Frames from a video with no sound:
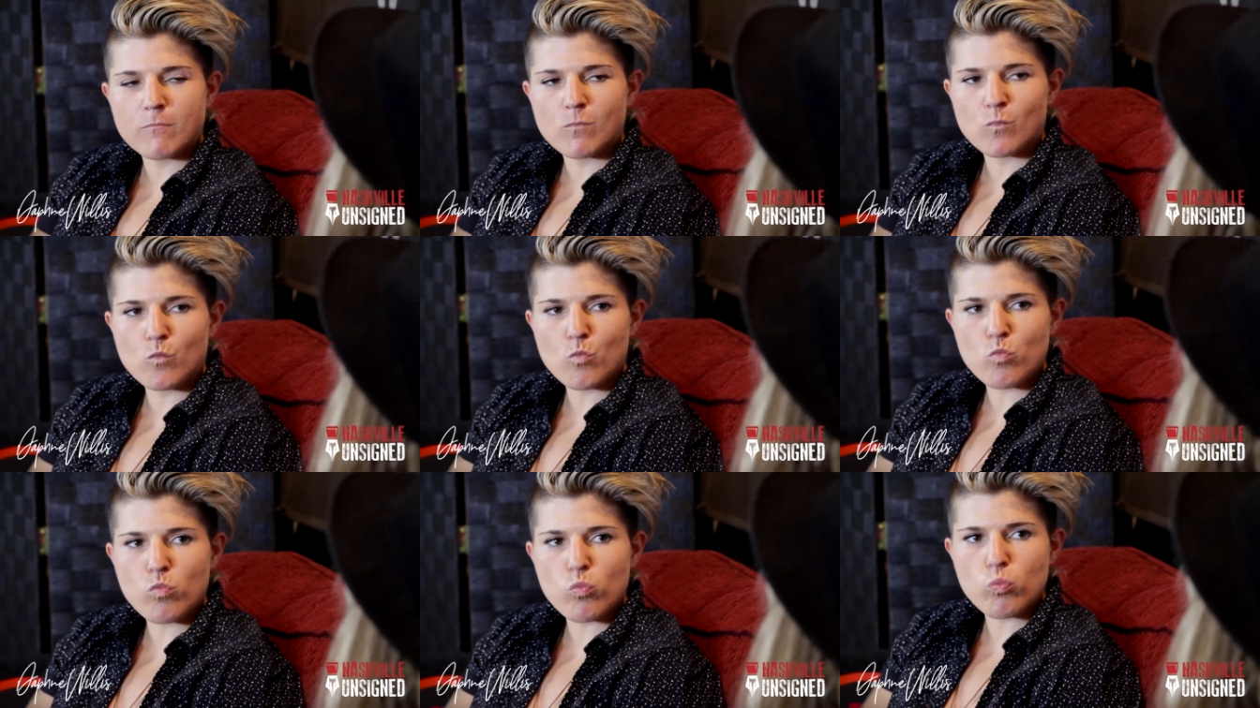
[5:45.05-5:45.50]

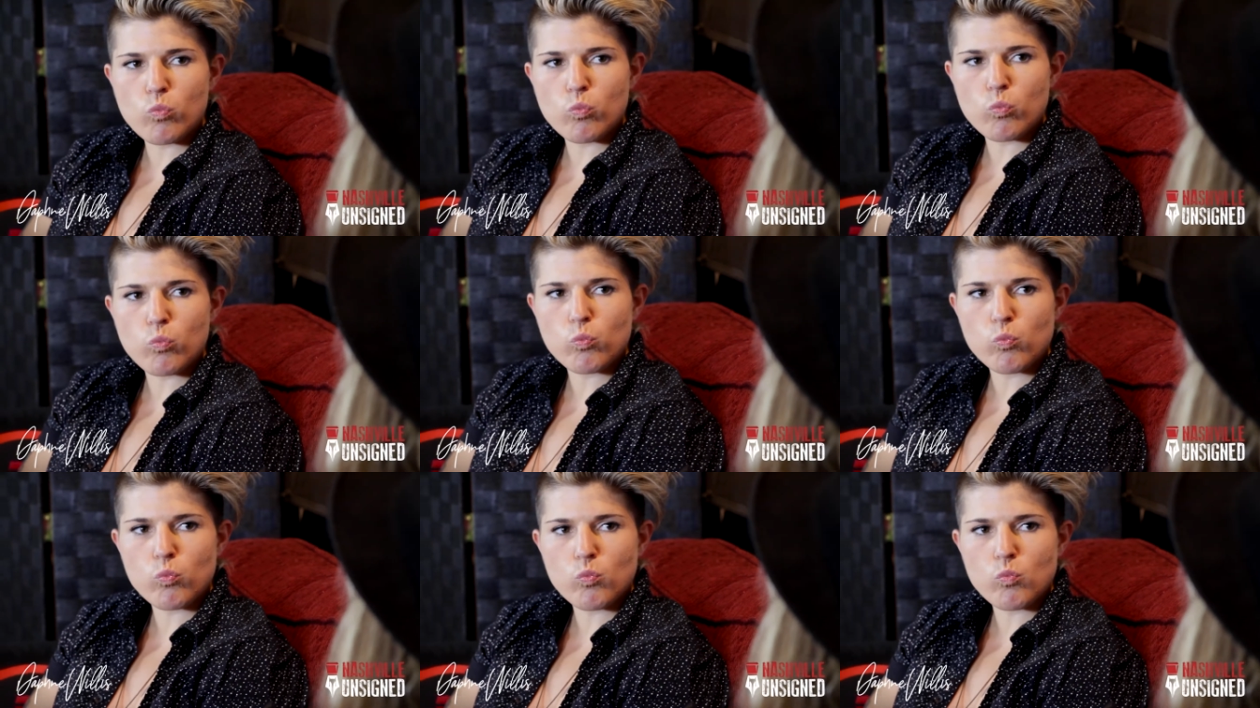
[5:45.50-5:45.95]
in the game
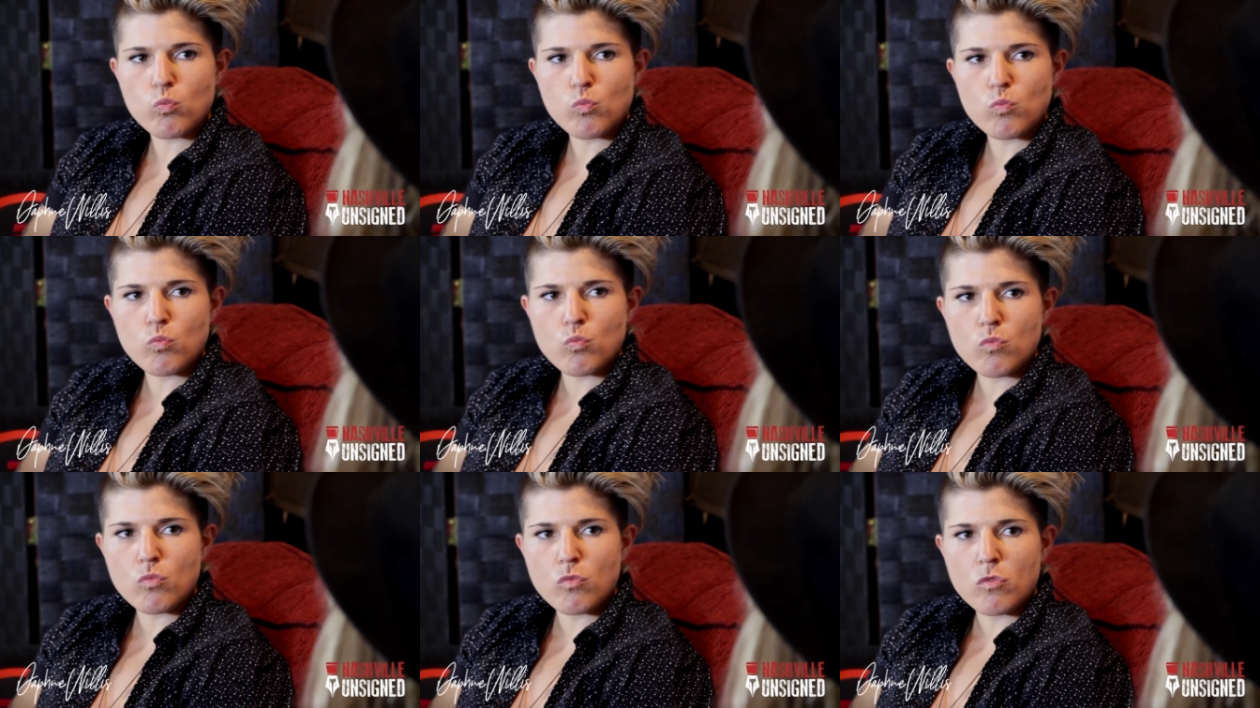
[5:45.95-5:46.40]
so
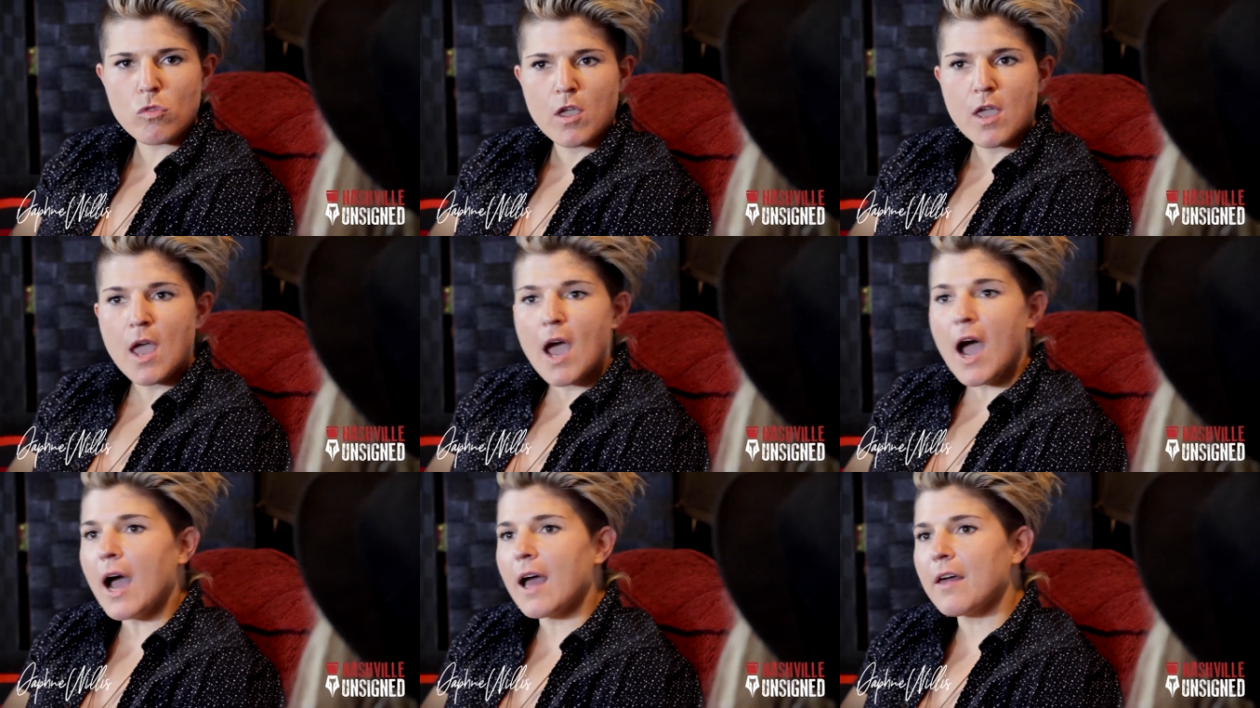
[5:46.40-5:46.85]
far?
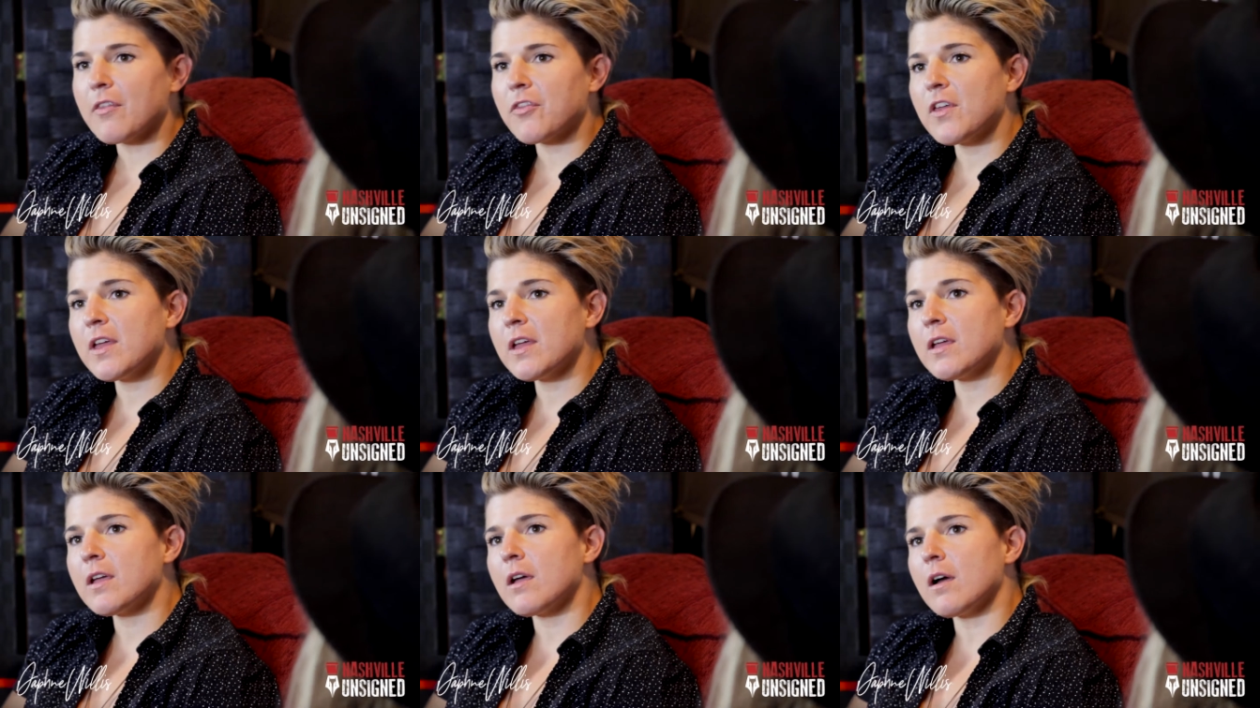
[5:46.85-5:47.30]
I
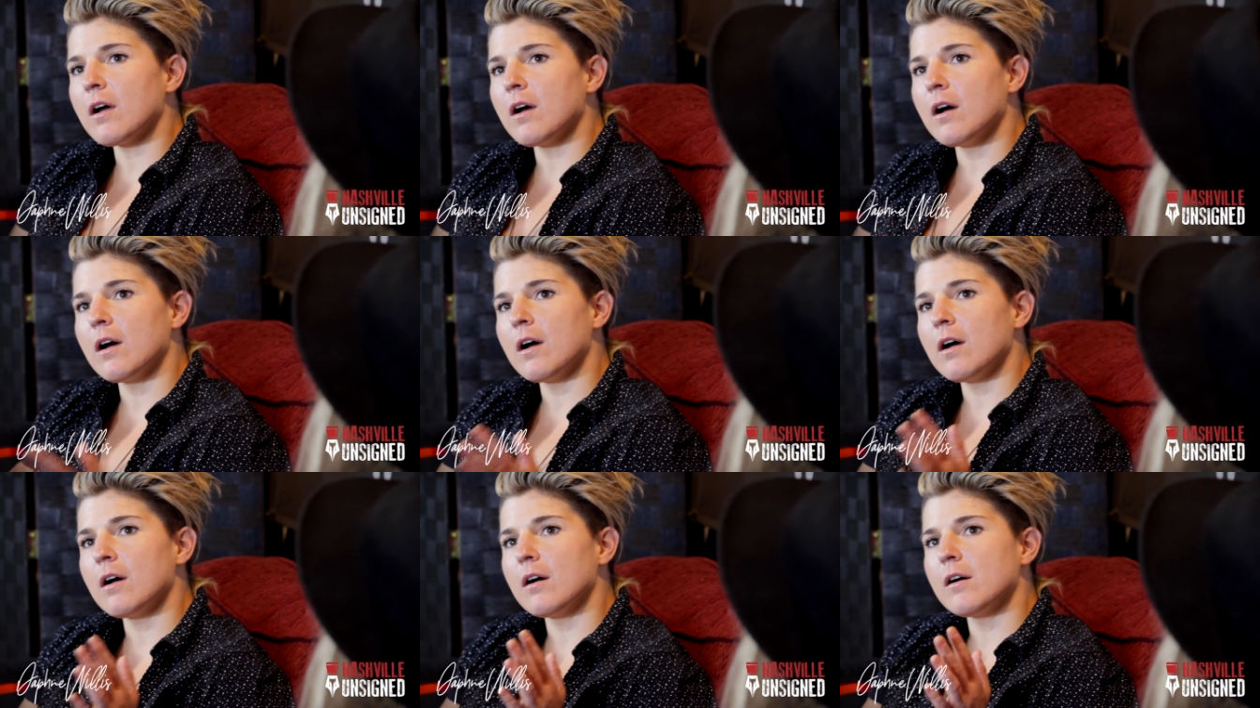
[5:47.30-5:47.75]
think,
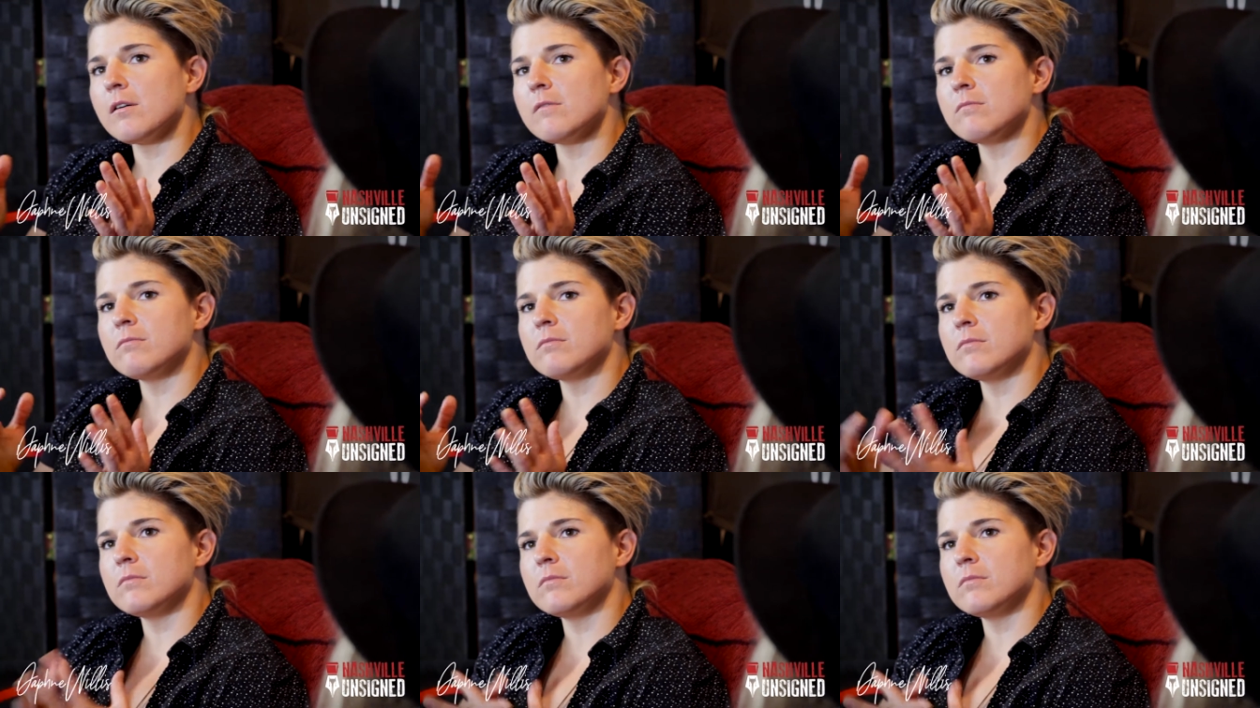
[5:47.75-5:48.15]
well,